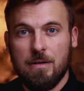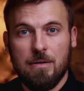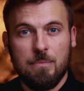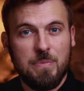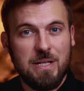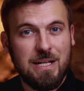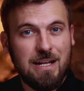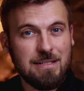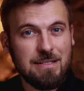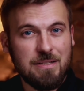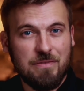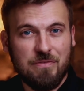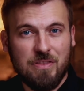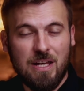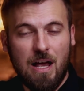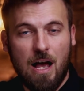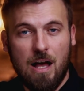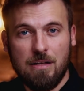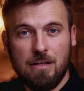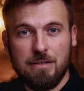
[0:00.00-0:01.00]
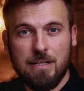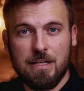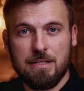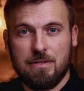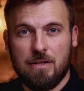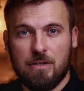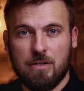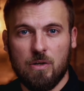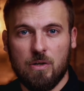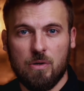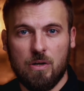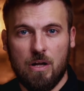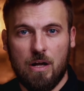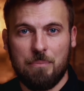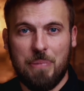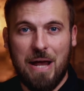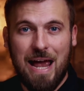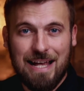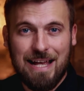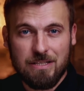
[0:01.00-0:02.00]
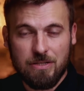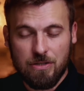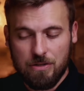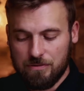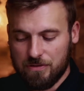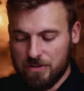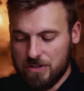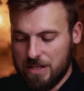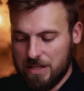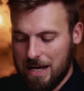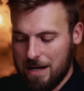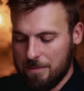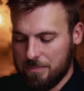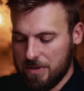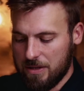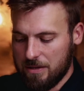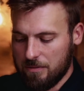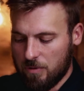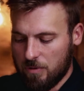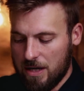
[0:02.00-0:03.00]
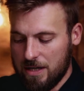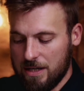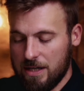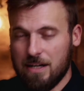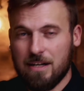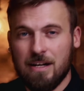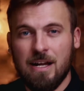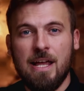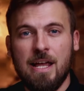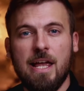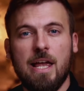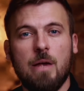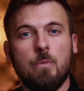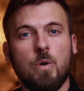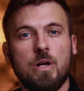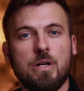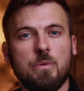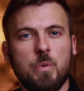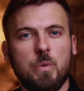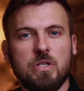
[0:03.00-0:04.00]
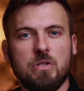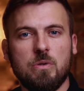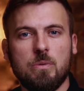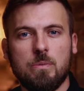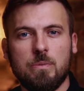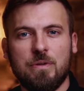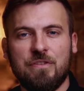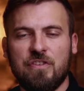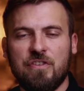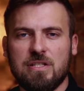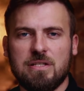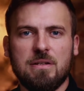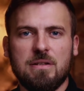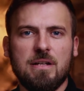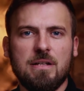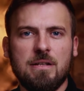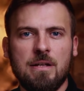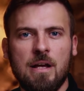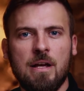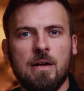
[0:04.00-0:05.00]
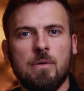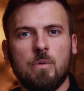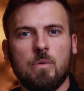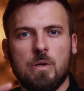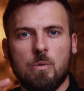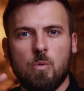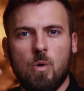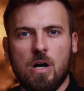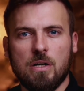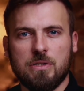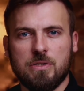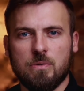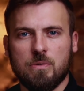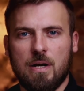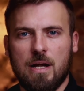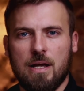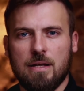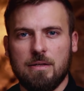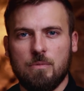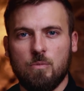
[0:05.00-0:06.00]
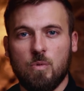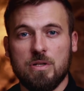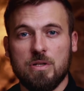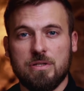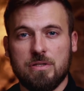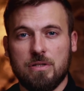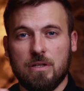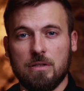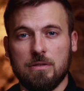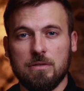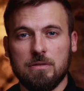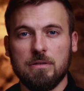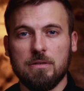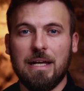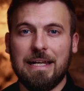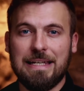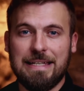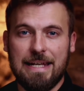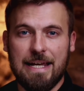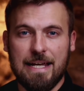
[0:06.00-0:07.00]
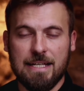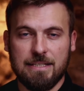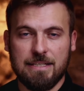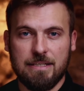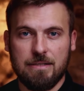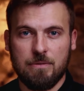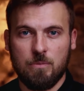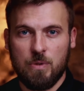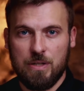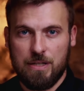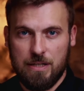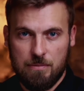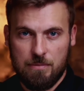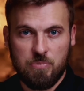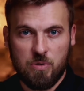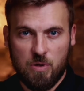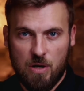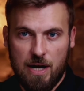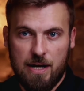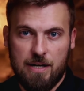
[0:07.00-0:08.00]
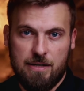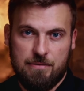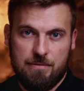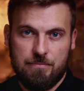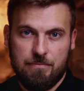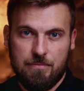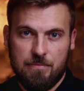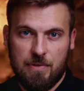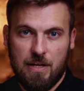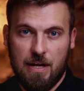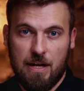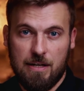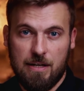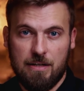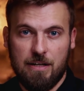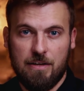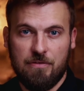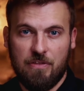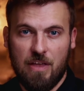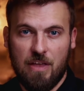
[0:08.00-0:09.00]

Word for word: because of the holidays that are going on. Passover is happening right here. And what did we do when we visited? We walked around in one circle, and yes, we did pray. Okay, if